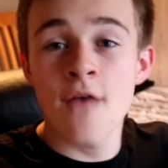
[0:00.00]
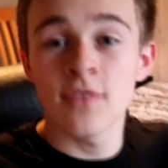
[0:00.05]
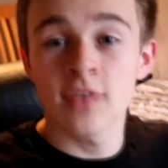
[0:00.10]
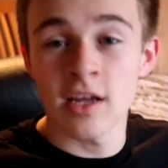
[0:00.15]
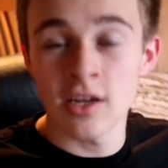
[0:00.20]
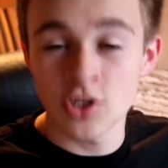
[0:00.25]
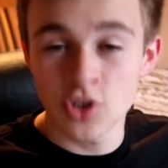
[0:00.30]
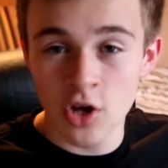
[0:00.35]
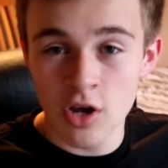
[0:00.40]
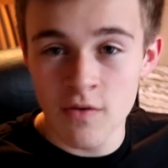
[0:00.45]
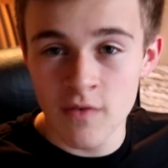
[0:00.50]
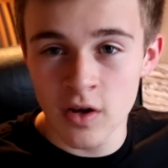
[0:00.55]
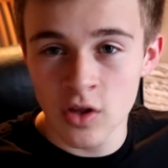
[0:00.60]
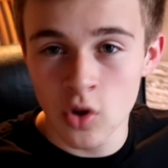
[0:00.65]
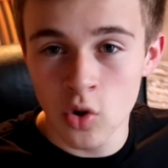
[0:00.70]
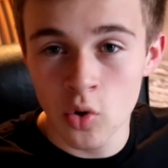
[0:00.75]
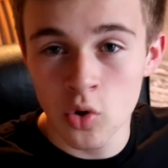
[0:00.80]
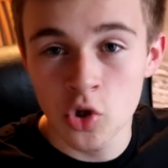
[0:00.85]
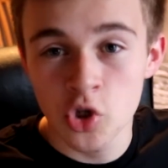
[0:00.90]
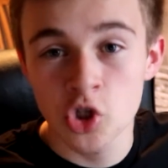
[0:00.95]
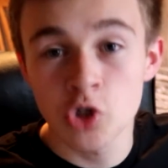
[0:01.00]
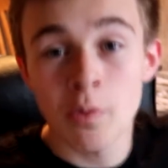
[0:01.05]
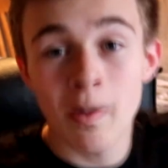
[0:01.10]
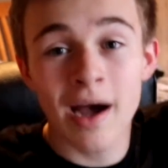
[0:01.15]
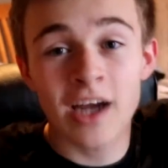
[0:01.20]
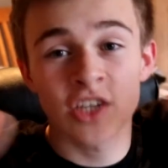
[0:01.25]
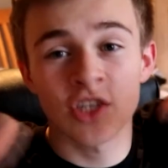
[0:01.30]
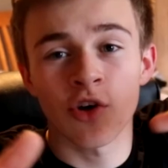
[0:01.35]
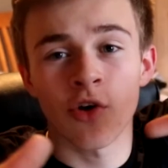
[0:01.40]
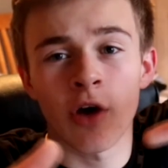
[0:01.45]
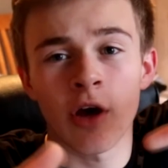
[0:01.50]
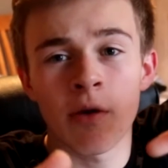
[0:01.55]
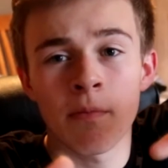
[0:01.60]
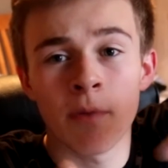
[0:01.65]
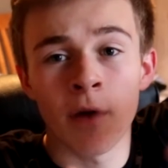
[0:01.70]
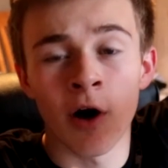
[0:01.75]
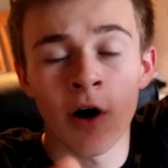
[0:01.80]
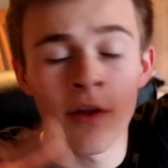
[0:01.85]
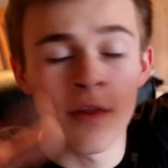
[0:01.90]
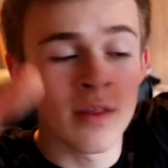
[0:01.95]
If you did enjoy the video, smash the
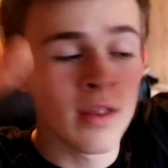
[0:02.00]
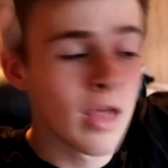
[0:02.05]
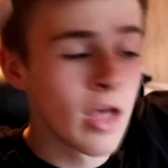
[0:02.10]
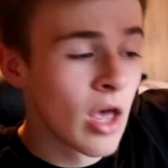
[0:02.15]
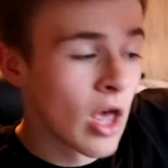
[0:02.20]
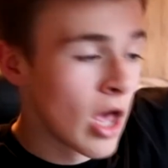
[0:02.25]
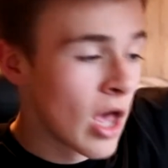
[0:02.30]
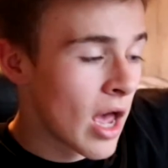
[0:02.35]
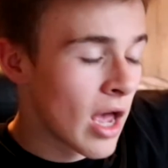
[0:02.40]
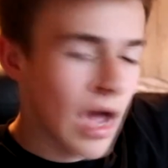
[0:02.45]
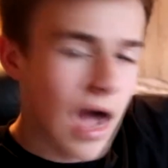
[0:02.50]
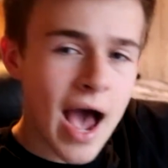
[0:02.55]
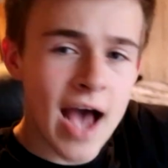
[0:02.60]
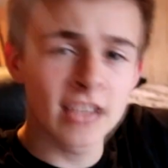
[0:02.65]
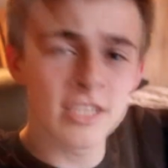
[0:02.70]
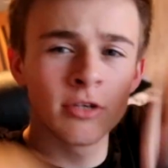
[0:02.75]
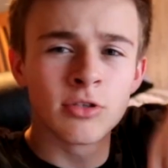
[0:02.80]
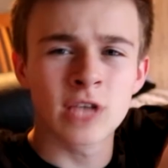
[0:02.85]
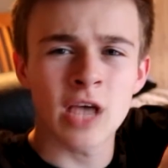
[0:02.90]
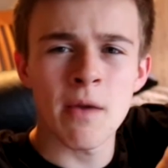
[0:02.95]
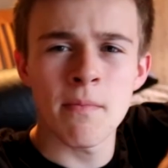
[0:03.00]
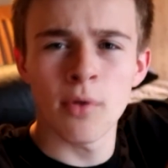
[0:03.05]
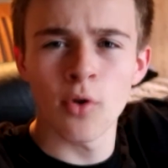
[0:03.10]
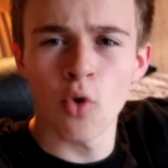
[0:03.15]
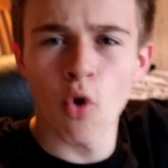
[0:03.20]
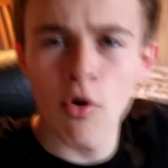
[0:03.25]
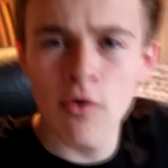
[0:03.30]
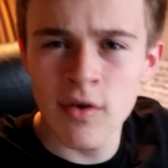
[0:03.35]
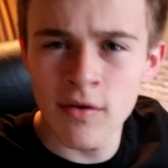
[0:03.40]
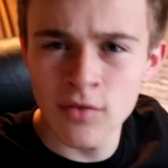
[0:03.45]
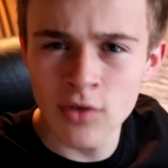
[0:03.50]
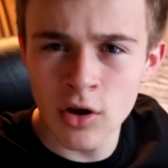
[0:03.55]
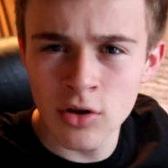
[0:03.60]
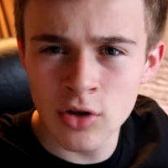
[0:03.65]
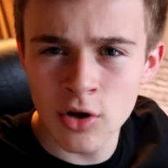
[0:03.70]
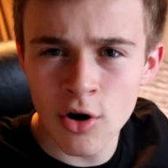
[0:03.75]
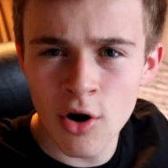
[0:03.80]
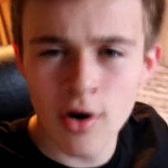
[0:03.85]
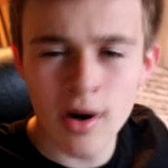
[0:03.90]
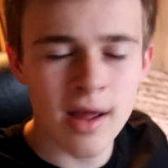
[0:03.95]
like button. Hit subscribe below if you've
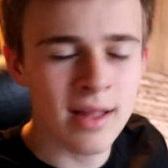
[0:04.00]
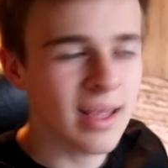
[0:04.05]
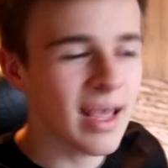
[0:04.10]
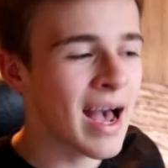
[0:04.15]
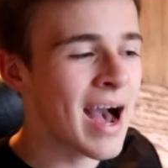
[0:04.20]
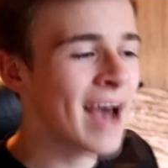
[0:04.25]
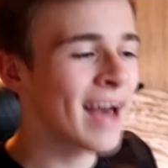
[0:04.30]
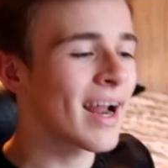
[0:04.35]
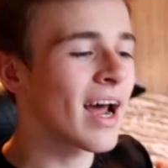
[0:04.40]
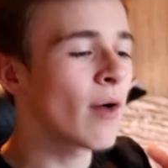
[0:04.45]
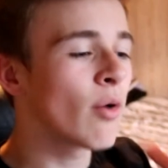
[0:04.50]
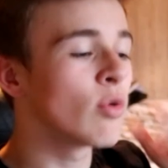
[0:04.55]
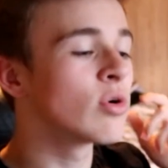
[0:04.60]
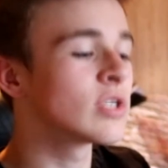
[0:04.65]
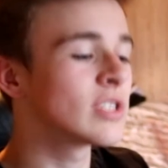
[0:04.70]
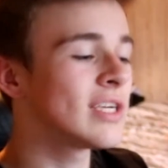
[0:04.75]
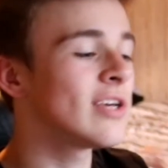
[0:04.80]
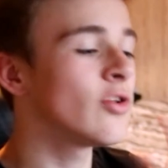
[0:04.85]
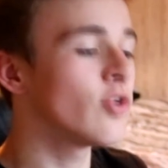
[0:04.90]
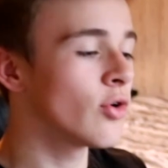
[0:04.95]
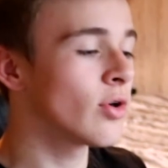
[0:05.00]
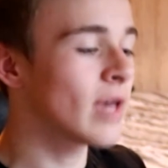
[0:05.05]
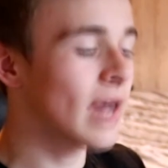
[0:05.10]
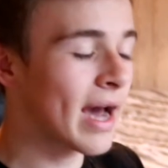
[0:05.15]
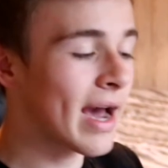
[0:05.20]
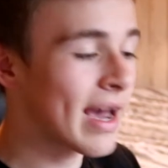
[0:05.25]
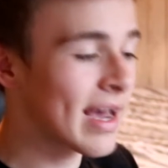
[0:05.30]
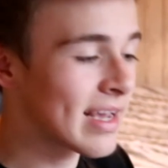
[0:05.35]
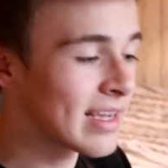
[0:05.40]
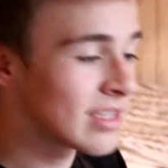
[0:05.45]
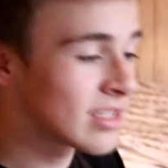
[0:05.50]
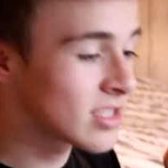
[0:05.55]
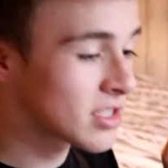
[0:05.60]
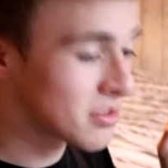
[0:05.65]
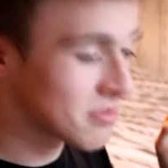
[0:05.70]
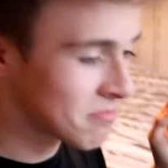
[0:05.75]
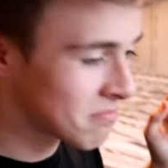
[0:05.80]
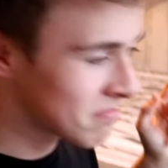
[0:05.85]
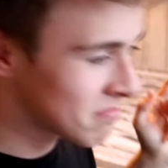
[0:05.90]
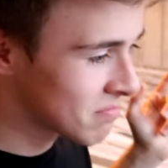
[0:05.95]
not done already, and I will see you
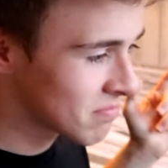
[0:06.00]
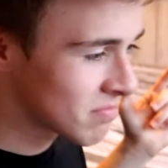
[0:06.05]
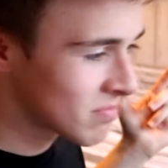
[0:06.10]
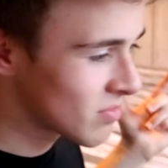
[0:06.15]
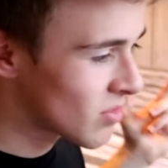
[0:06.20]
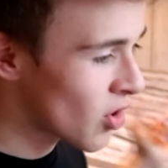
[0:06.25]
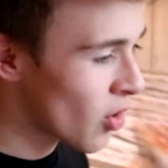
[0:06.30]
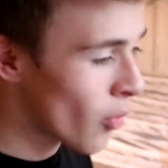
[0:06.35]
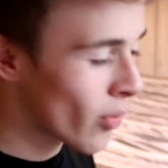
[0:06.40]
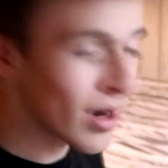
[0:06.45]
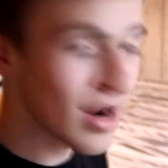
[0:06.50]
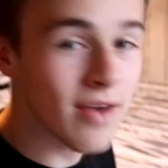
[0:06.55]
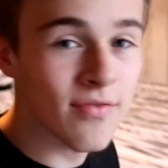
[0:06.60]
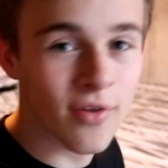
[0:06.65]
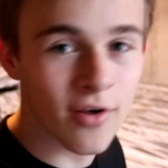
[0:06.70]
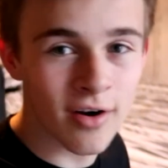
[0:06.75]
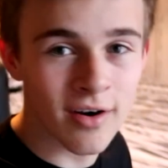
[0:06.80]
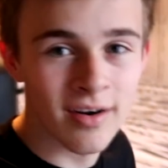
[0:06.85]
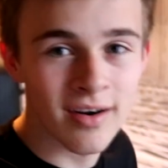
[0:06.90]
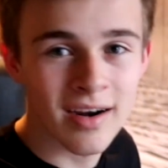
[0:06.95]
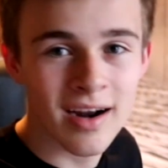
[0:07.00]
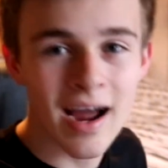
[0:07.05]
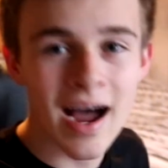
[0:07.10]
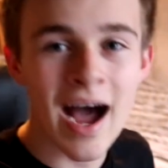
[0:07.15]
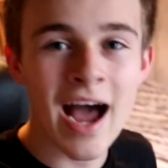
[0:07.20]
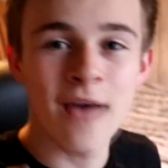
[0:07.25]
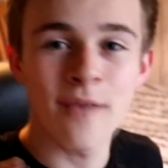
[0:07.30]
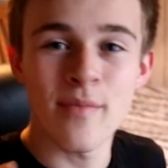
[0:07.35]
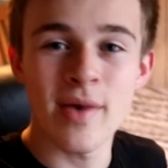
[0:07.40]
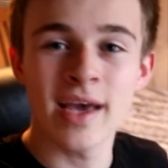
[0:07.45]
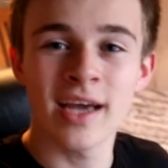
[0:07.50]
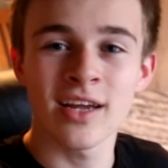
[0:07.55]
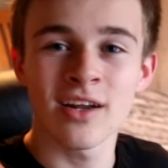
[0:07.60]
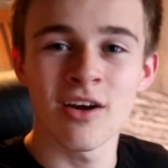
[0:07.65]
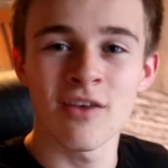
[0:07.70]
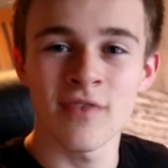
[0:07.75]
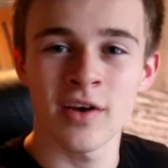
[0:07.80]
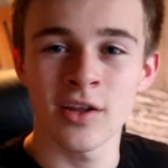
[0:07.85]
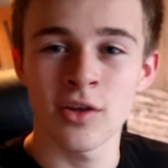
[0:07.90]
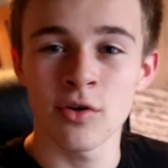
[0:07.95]
guys whenever I
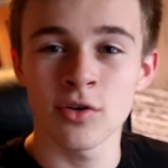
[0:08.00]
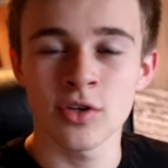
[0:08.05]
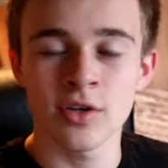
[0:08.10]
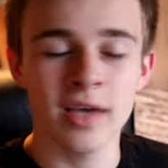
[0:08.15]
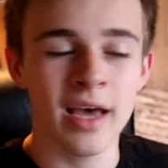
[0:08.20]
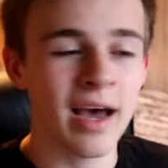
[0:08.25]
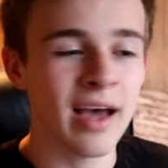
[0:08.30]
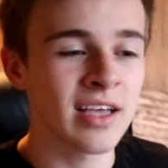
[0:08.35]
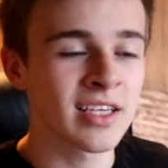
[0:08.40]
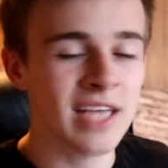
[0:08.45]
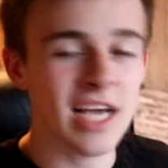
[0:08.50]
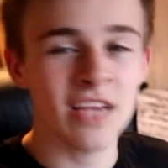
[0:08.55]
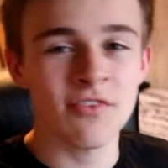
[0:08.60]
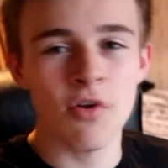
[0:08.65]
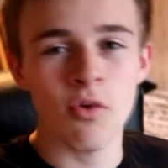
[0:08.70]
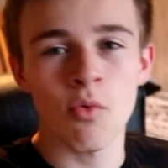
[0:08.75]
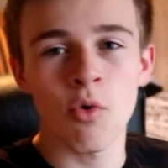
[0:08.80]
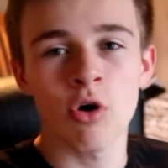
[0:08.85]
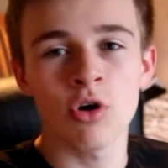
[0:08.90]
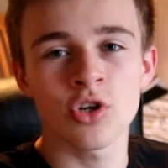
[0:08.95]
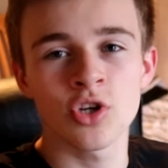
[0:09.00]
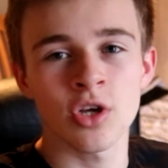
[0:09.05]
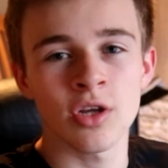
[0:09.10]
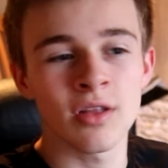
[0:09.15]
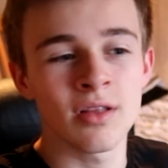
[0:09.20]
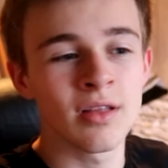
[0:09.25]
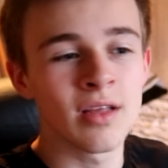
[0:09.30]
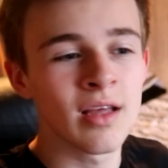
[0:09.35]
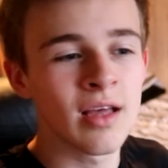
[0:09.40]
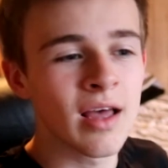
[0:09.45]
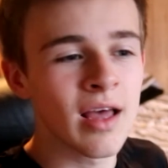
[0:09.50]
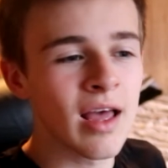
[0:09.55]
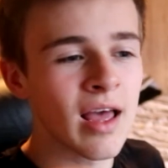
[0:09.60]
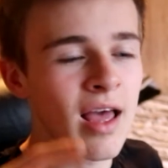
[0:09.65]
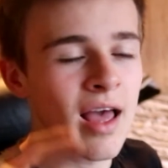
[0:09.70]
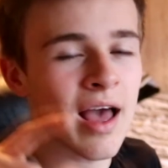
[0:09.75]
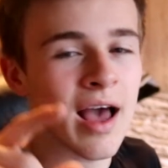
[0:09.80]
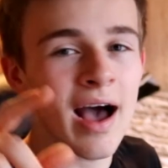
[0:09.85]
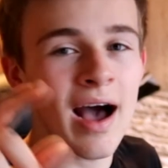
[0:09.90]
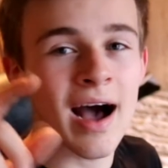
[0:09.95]
make another video. So, guys, thanks for watching,
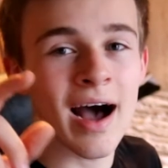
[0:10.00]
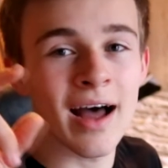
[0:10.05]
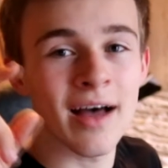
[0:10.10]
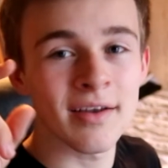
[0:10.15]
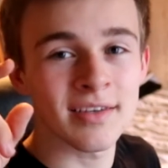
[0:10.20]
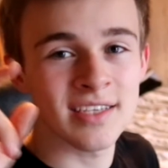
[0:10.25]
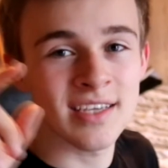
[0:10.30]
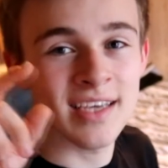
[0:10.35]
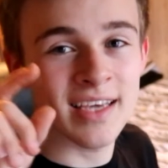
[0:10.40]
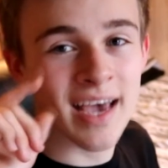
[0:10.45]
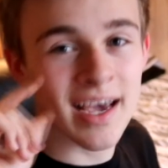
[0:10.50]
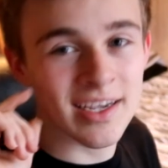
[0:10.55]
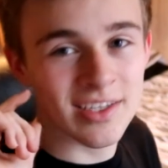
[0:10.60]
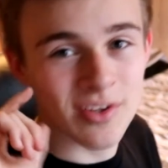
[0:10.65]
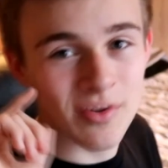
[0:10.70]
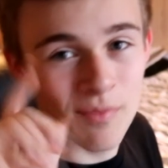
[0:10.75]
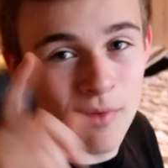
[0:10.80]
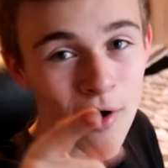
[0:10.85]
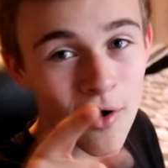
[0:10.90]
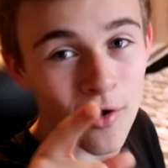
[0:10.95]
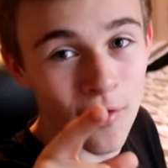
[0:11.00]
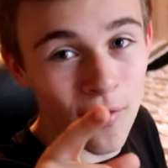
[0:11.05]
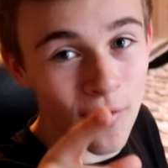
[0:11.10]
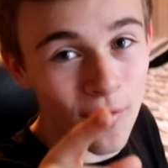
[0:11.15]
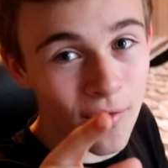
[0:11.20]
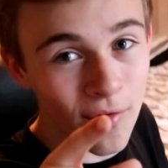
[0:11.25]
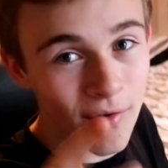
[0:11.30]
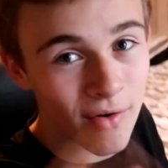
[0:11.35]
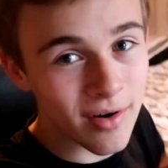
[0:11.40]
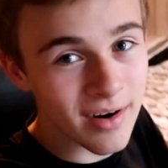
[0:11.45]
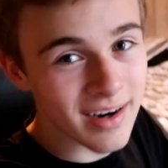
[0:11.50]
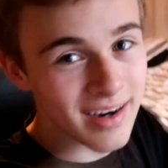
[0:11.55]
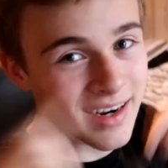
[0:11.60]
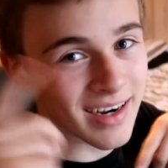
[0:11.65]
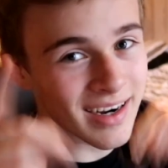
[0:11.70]
and I'll see you guys tomorrow